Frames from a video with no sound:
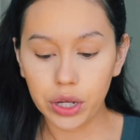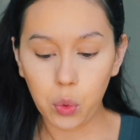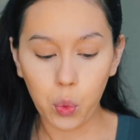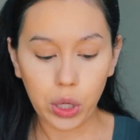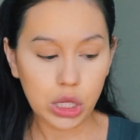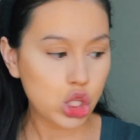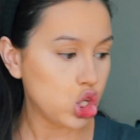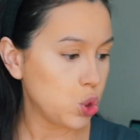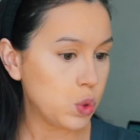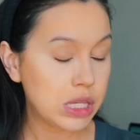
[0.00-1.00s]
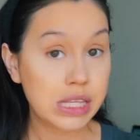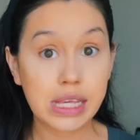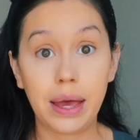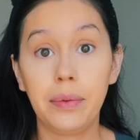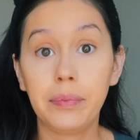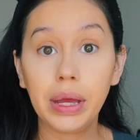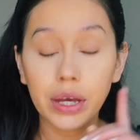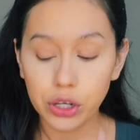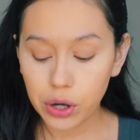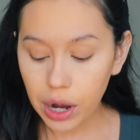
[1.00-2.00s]
going to set my
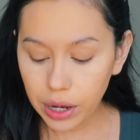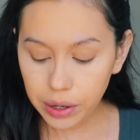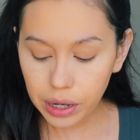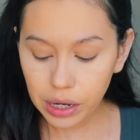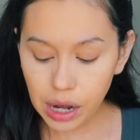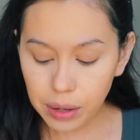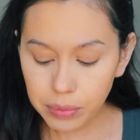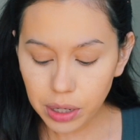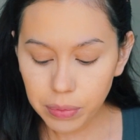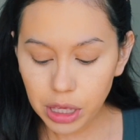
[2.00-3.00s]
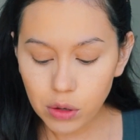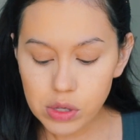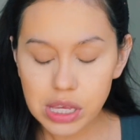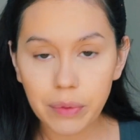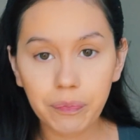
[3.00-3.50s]
under eye, and I'm gonna be using